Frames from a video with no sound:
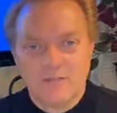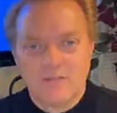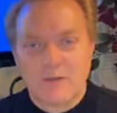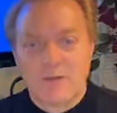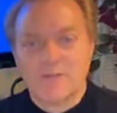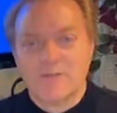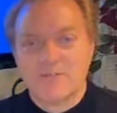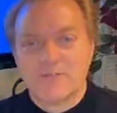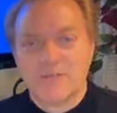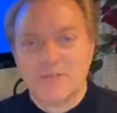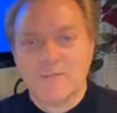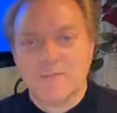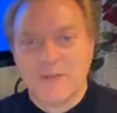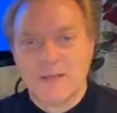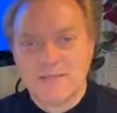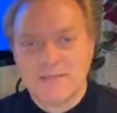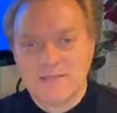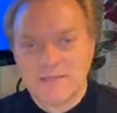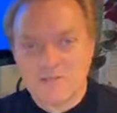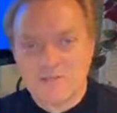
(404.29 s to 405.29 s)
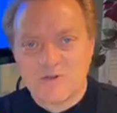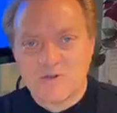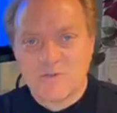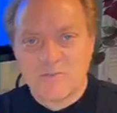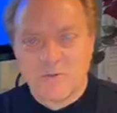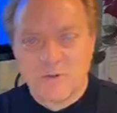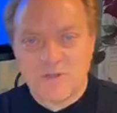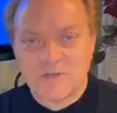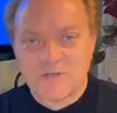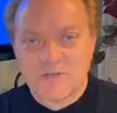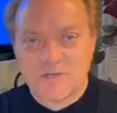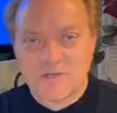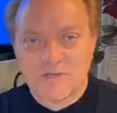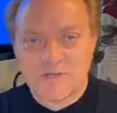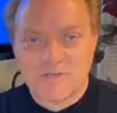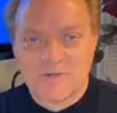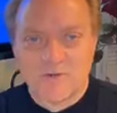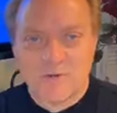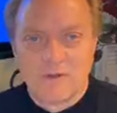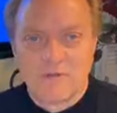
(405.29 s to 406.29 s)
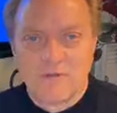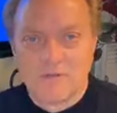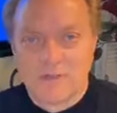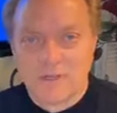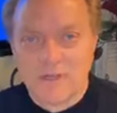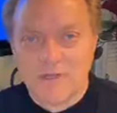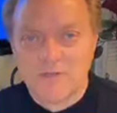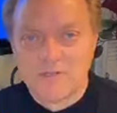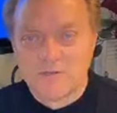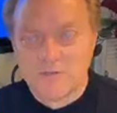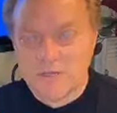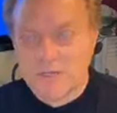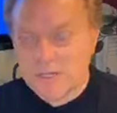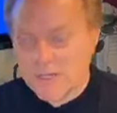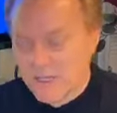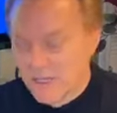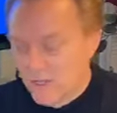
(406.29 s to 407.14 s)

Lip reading: represented by district presidents throughout the country.